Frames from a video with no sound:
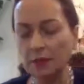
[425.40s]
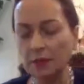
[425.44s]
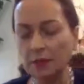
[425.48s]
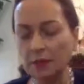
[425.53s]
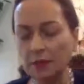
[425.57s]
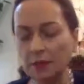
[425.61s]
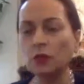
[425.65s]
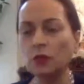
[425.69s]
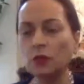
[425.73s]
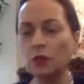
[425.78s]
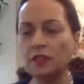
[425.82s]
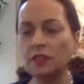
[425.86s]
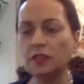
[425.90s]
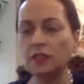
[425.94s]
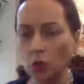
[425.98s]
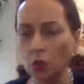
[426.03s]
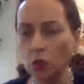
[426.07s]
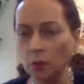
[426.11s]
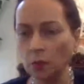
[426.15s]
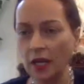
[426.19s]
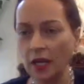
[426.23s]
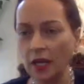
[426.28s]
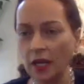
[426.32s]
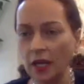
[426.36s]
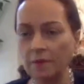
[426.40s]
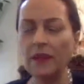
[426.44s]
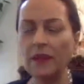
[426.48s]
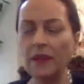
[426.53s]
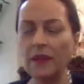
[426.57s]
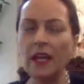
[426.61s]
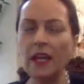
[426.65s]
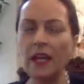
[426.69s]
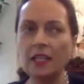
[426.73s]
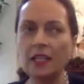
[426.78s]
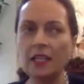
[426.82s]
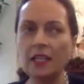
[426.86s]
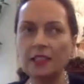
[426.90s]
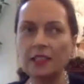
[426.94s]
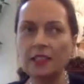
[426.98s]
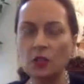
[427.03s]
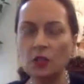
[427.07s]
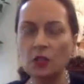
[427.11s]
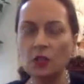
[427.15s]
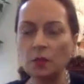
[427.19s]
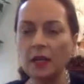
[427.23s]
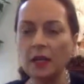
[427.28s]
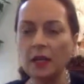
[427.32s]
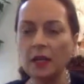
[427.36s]
is a part of Serbia,
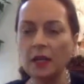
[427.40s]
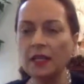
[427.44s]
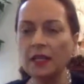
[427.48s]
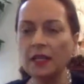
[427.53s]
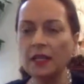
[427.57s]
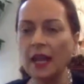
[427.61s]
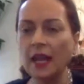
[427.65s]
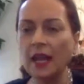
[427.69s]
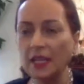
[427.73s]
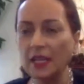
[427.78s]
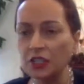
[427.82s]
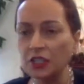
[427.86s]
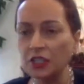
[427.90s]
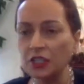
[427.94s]
and Serbia in